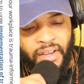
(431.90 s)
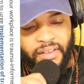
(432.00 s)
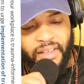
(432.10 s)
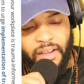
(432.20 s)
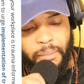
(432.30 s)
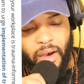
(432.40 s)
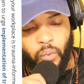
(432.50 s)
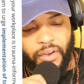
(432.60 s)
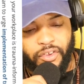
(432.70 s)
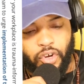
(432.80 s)
Think about
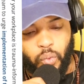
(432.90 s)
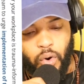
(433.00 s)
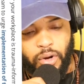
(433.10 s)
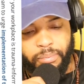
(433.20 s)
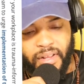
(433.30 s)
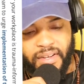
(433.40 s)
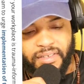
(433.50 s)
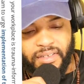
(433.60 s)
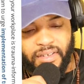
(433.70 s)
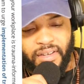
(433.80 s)
whether your
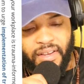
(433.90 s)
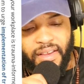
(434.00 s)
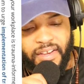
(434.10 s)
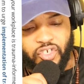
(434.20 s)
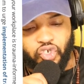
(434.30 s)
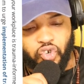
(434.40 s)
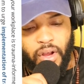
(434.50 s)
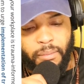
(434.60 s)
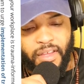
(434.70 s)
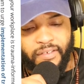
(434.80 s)
workplace is
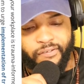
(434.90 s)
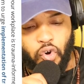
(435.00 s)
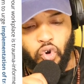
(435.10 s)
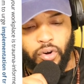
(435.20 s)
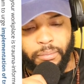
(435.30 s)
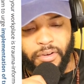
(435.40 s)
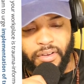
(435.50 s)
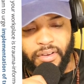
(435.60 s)
trauma informed